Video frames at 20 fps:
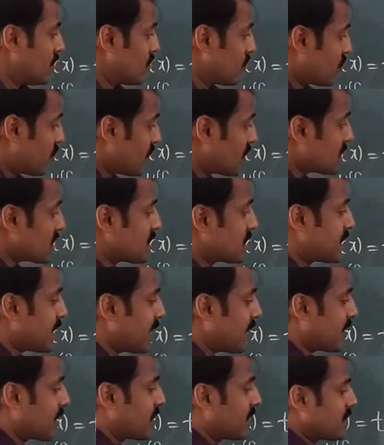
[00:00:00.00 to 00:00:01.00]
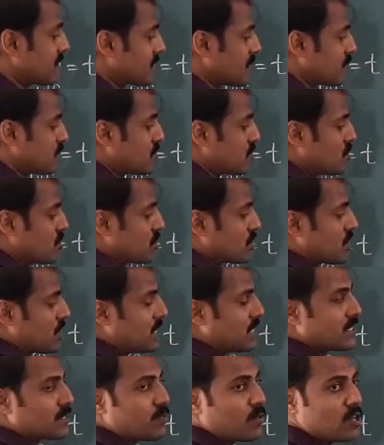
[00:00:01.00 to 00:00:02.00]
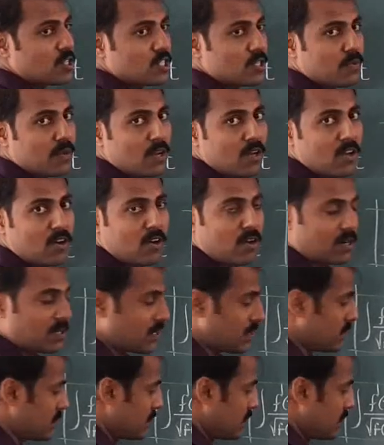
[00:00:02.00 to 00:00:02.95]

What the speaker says: First check substitution is possible or not.